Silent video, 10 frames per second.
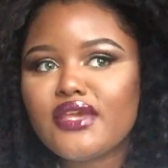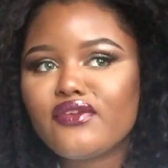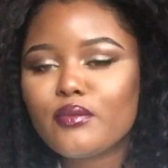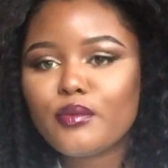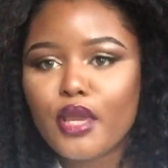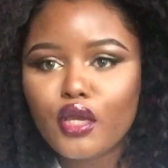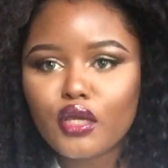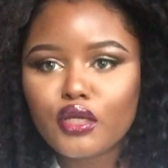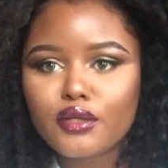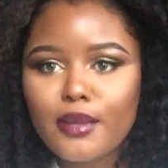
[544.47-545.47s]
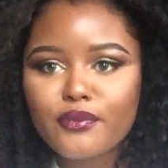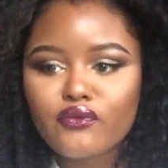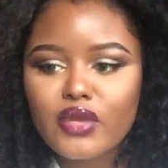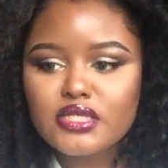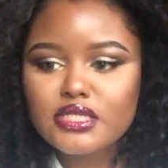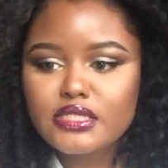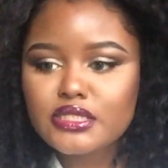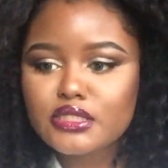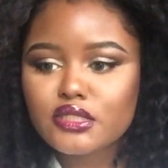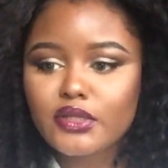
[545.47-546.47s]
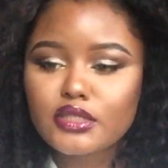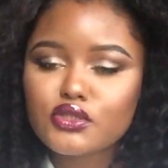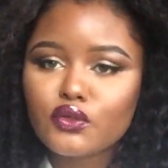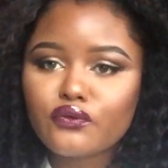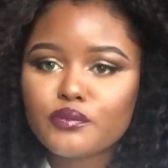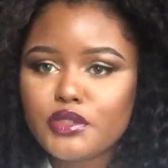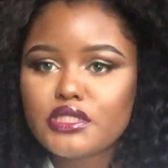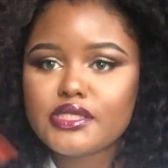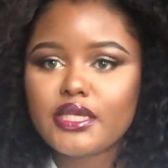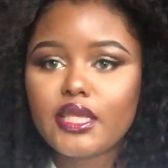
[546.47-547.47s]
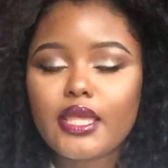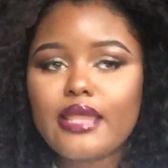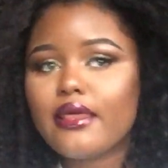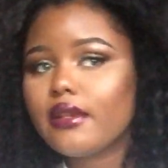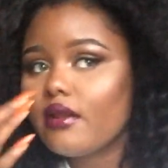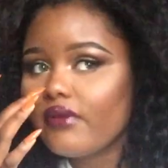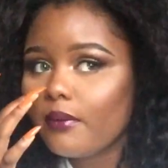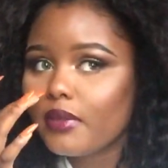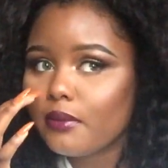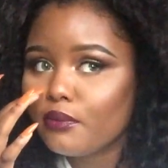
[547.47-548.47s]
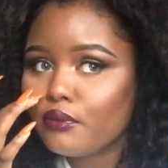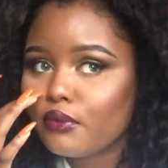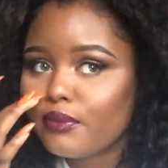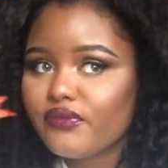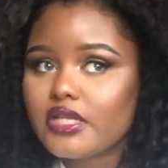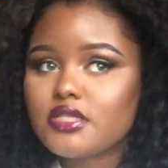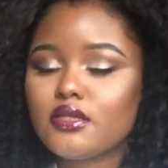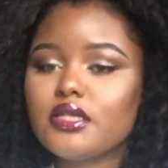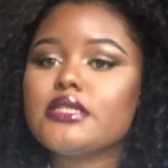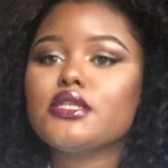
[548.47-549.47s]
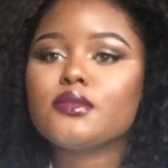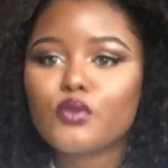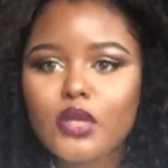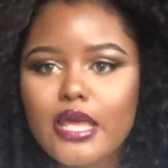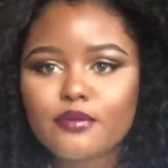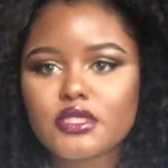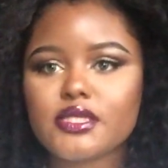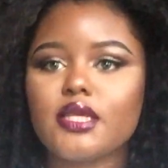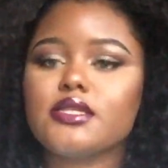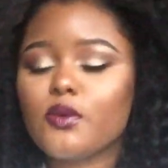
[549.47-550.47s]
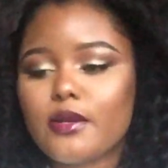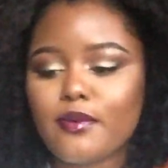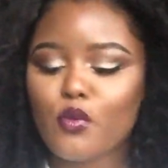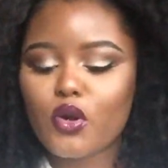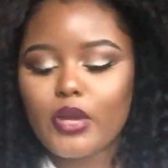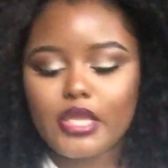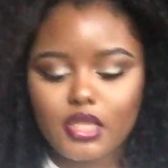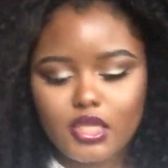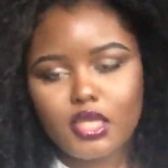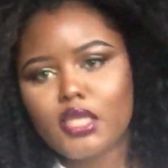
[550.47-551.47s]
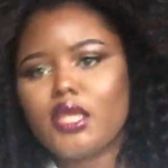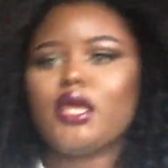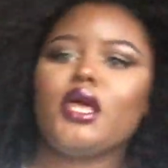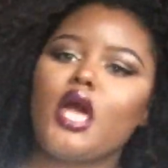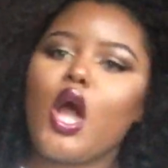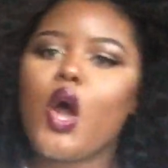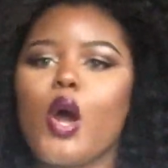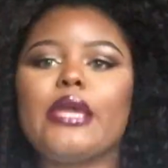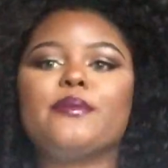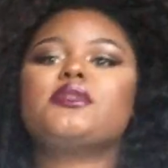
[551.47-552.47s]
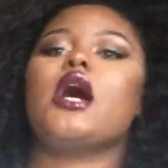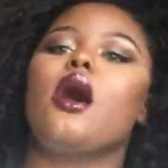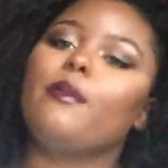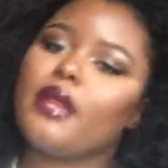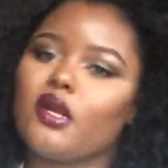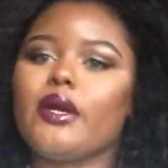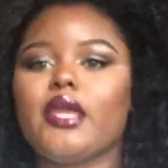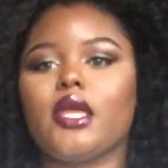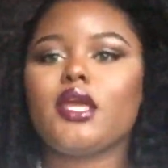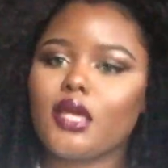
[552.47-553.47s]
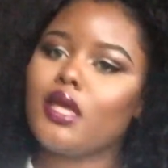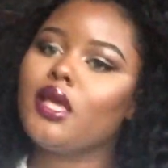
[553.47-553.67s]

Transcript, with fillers: If I'm on my own, I prefer to listen to like soft music, and then around people I prefer to listen to more loud music because I want to be more like hyped up and like